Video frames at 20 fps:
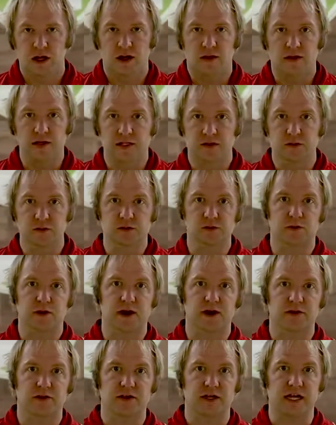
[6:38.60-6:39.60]
This was
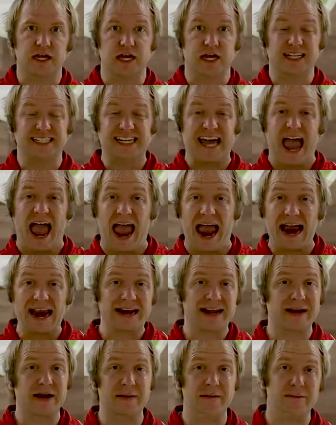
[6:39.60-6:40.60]
where the
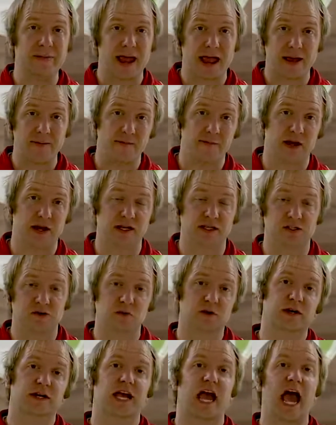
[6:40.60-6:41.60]
10 Commandments
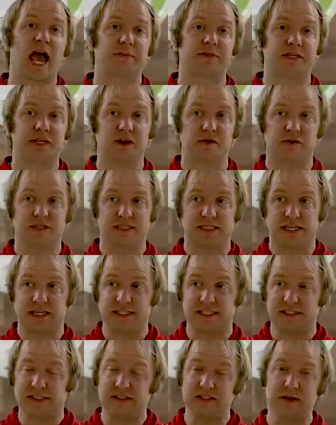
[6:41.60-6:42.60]
were kept, and it was the
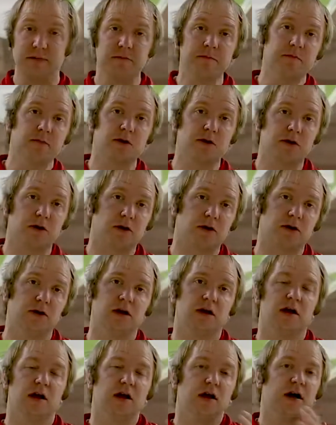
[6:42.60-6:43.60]

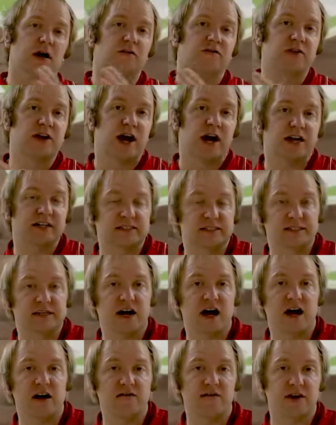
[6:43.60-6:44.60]
symbol of God's
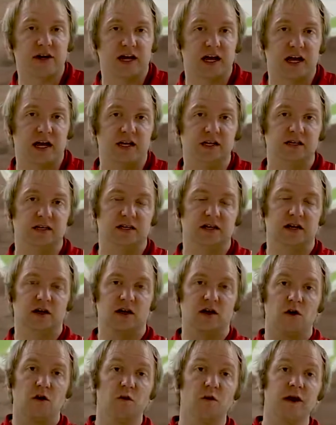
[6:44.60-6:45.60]
covenant
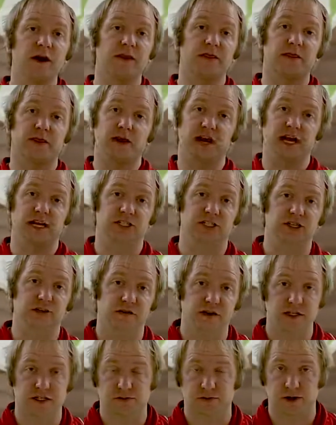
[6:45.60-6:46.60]
with the nation of
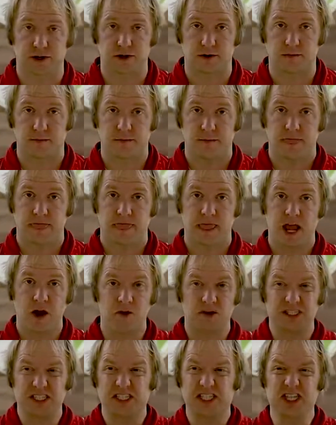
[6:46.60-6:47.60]
Israel. It
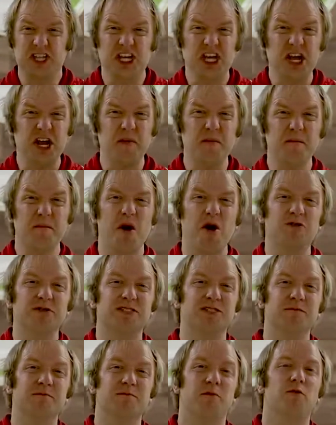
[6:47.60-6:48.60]
was the
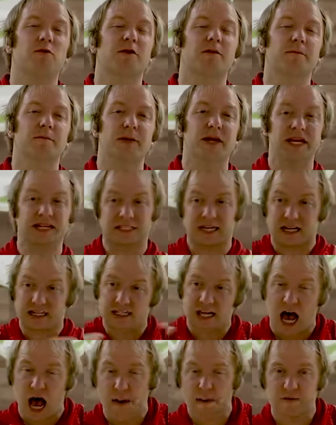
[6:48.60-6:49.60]
most important piece. On
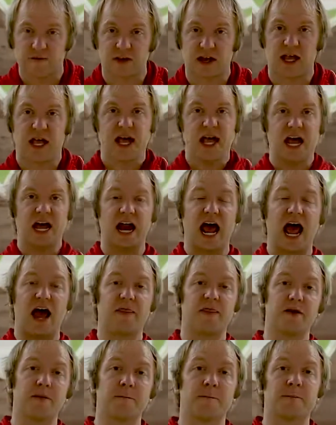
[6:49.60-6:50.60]
top of it, it
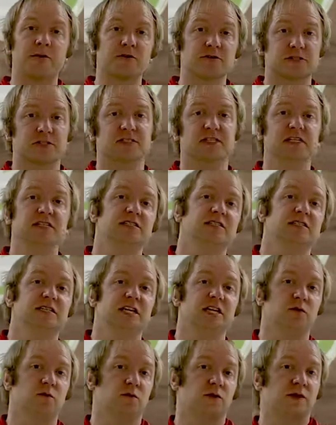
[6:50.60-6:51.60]
had the mercy
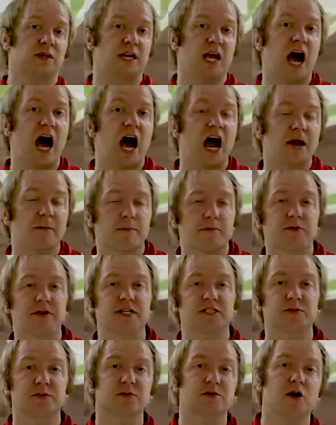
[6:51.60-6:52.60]
seat where the high
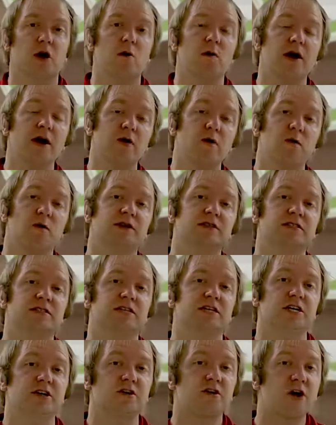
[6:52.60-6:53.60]
priest would go in once a
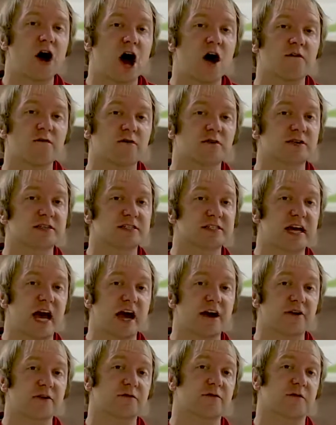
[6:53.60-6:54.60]
year and offer a
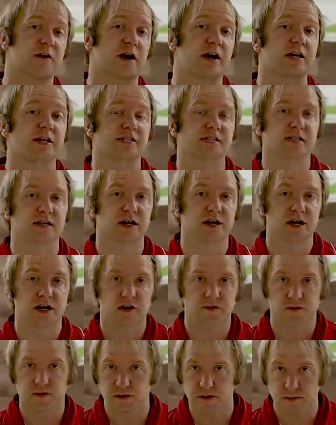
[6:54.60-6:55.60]
sacrifice
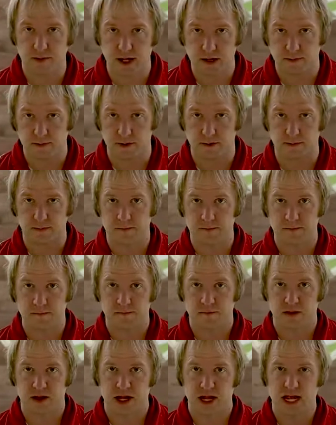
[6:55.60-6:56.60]
for the people.
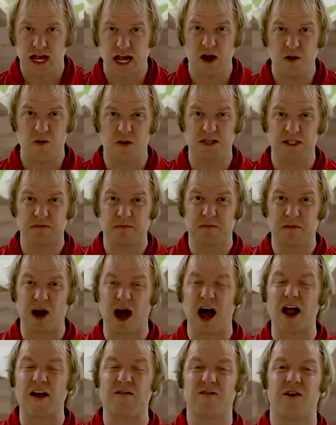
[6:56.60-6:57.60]
It was
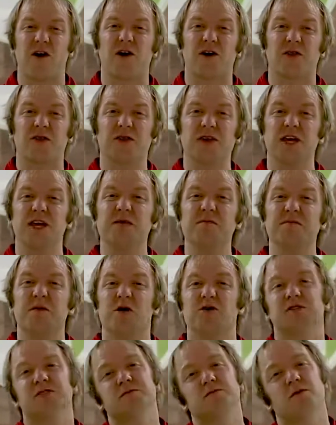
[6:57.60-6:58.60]
by far the
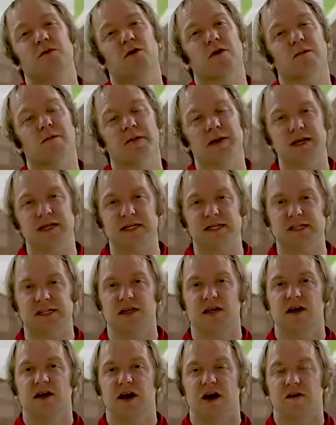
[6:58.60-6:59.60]
most important piece
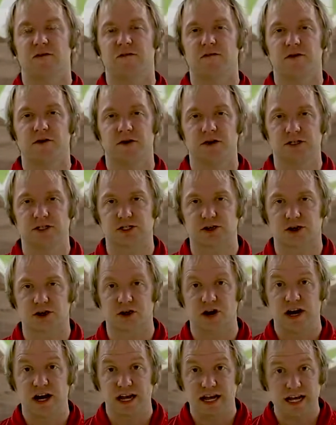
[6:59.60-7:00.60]
of
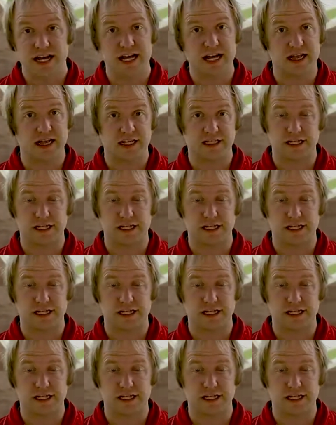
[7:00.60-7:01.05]
furniture in the